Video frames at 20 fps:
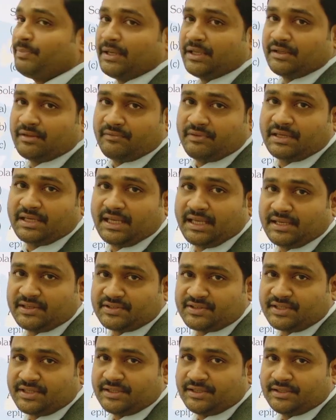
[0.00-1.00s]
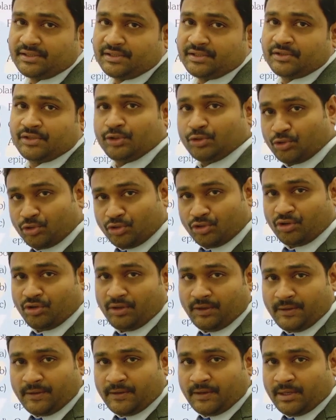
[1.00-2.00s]
acid? You know,
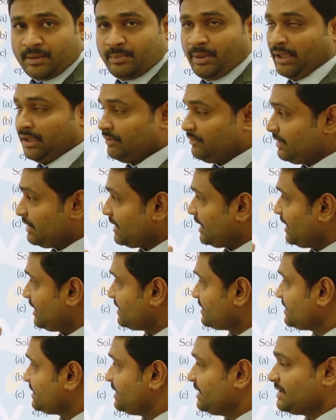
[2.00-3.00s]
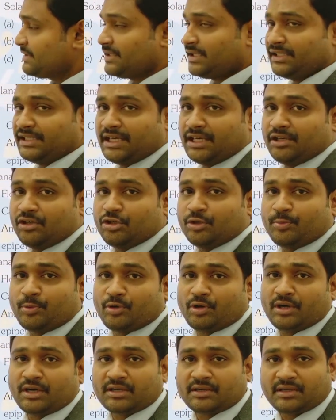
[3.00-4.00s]
pyruvic acid is the end product of
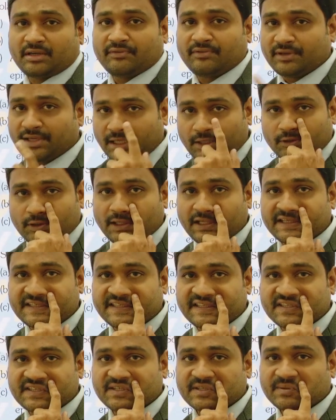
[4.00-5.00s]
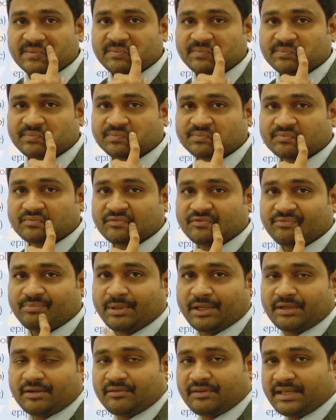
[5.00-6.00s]
glycolysis. Pyruvic
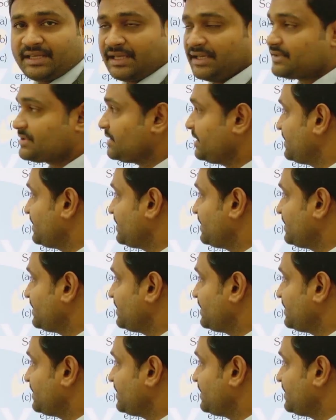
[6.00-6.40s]
acid is a